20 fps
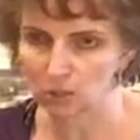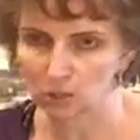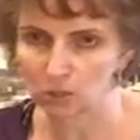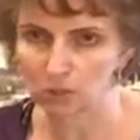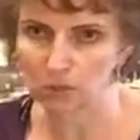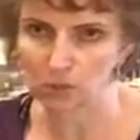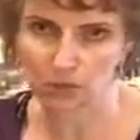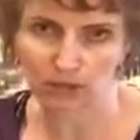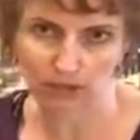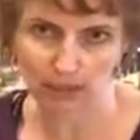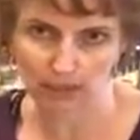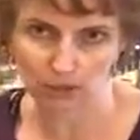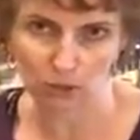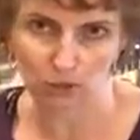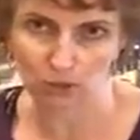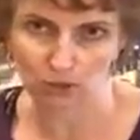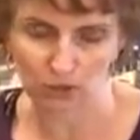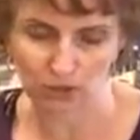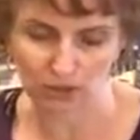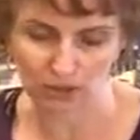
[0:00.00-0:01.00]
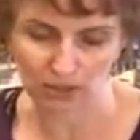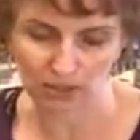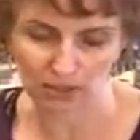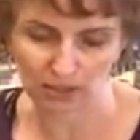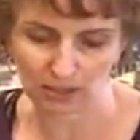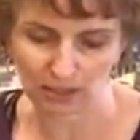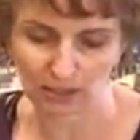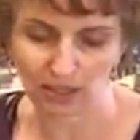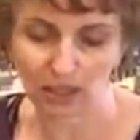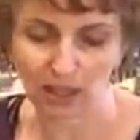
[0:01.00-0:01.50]
soups and casseroles and things
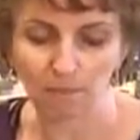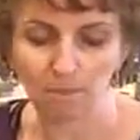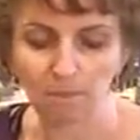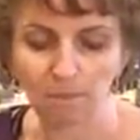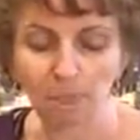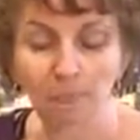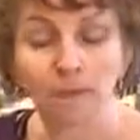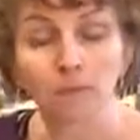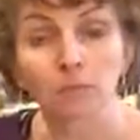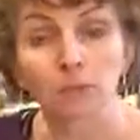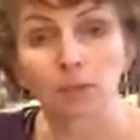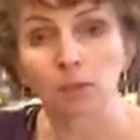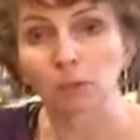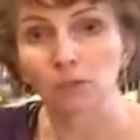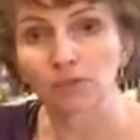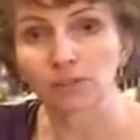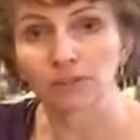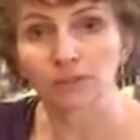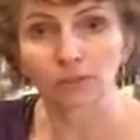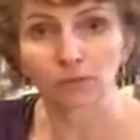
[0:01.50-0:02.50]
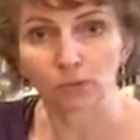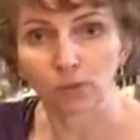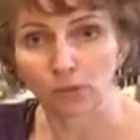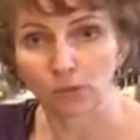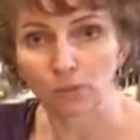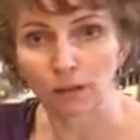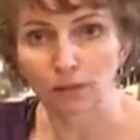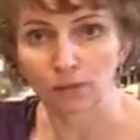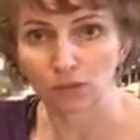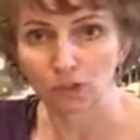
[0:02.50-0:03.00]
like that, but it will fit a
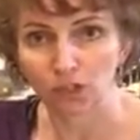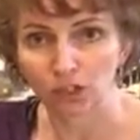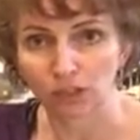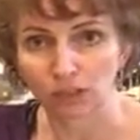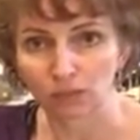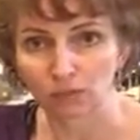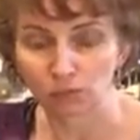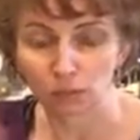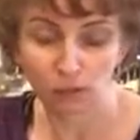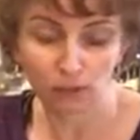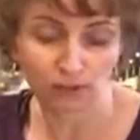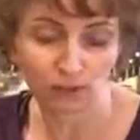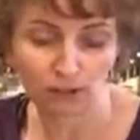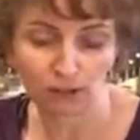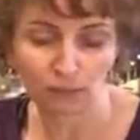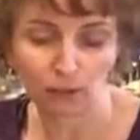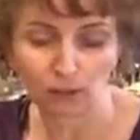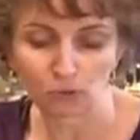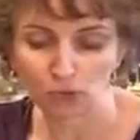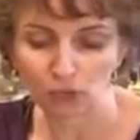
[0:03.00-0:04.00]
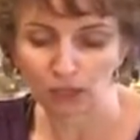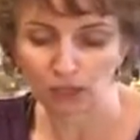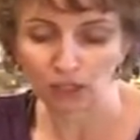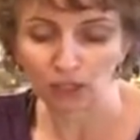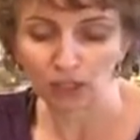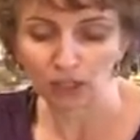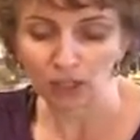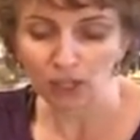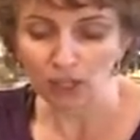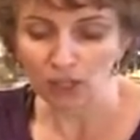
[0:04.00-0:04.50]
4-pound chicken, 4 to 5 pound
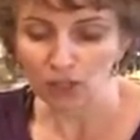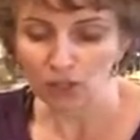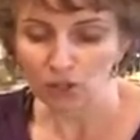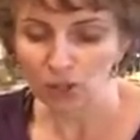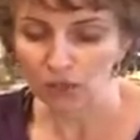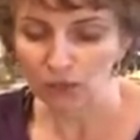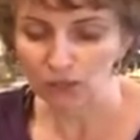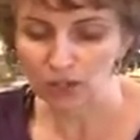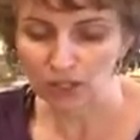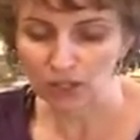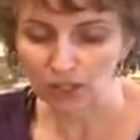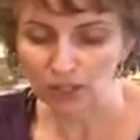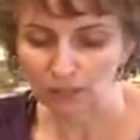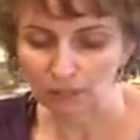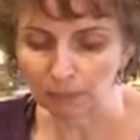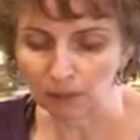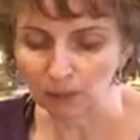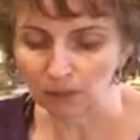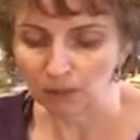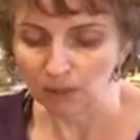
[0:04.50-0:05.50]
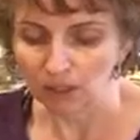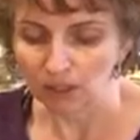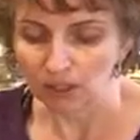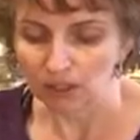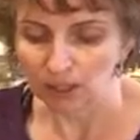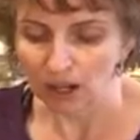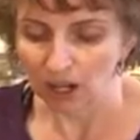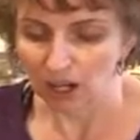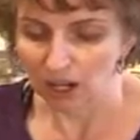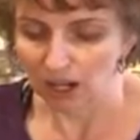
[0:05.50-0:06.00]
chicken. So for example,
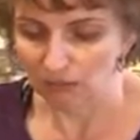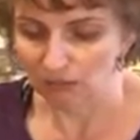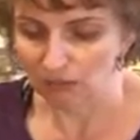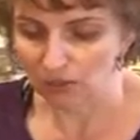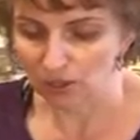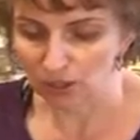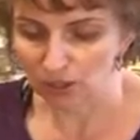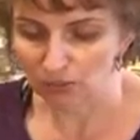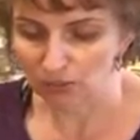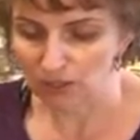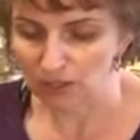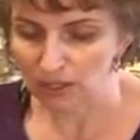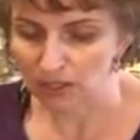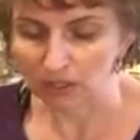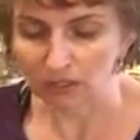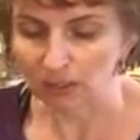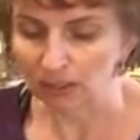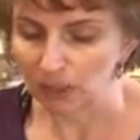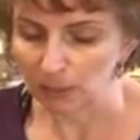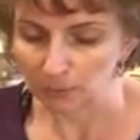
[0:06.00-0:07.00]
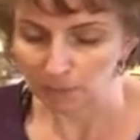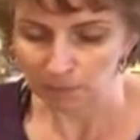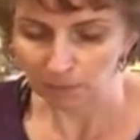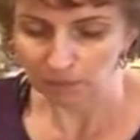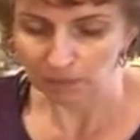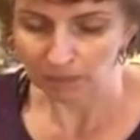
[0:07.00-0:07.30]
for dinner recently,